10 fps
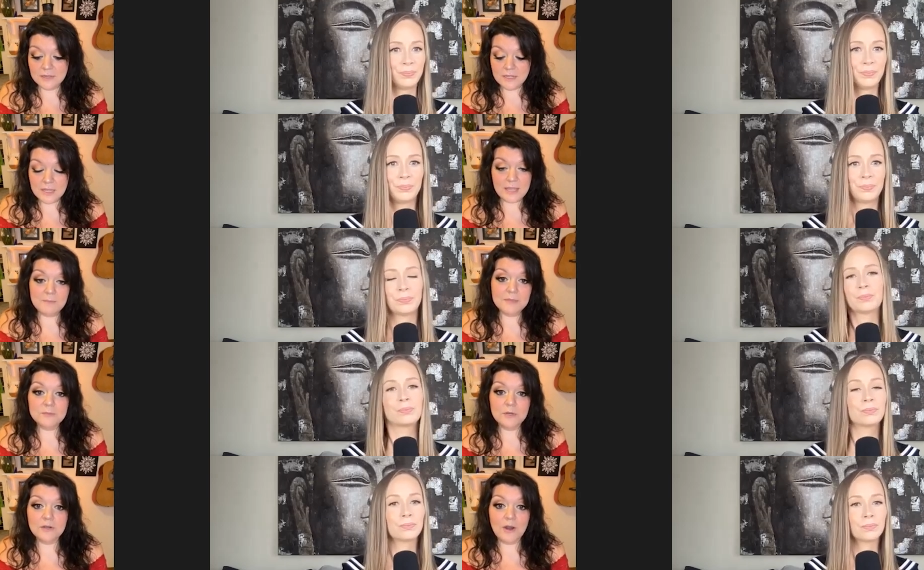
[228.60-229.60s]
Speaker 1: like it
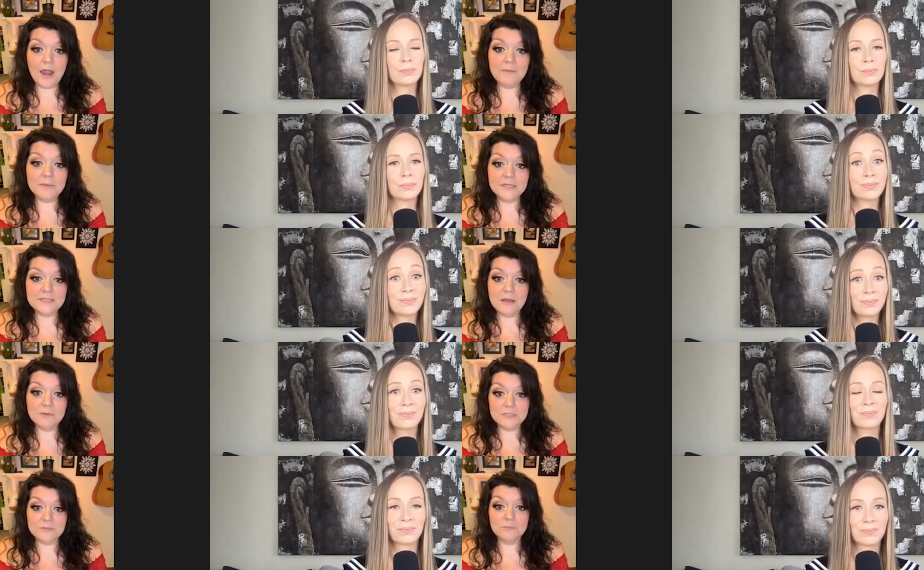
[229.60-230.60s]
makes me want to cry because
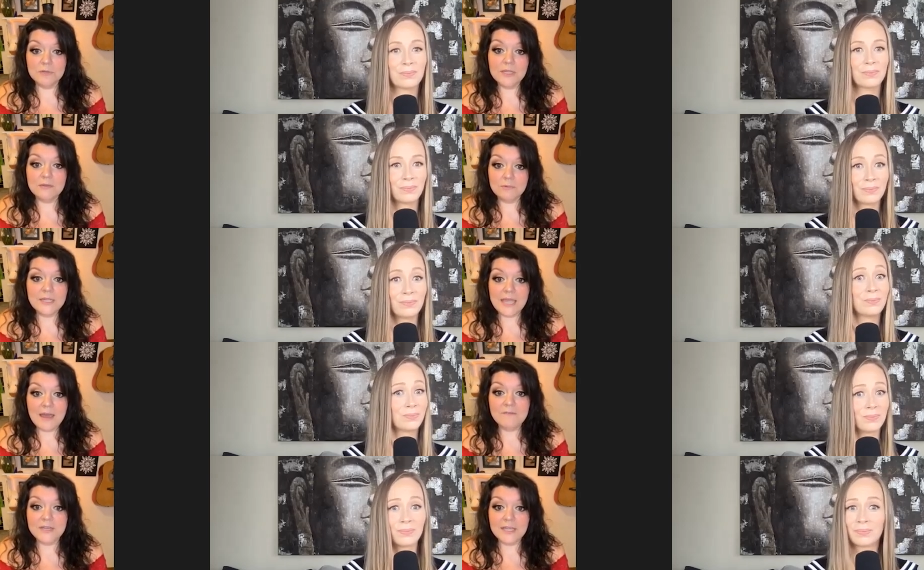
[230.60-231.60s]
I was really, really
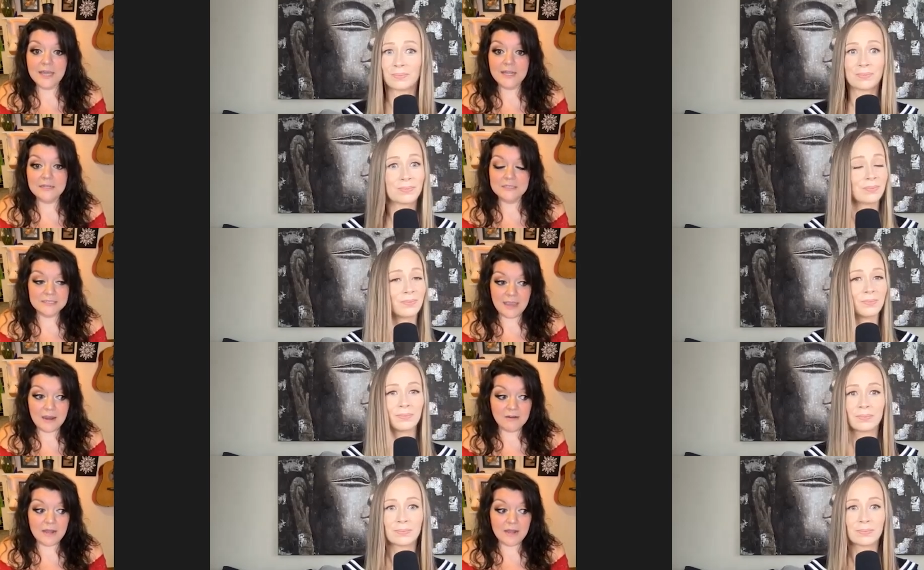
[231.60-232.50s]
heavy and scared.